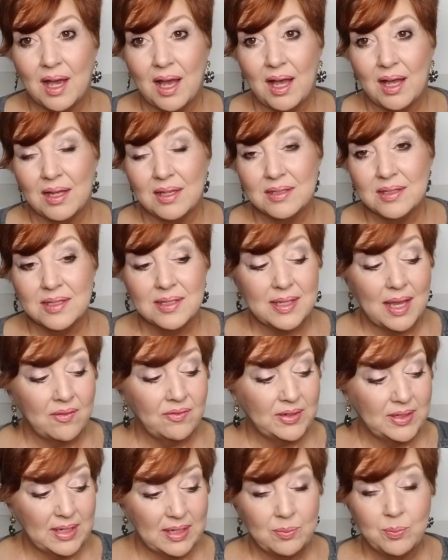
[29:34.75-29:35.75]

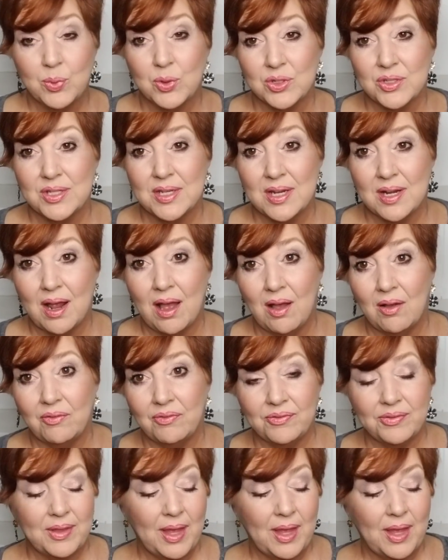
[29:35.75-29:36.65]
70% off.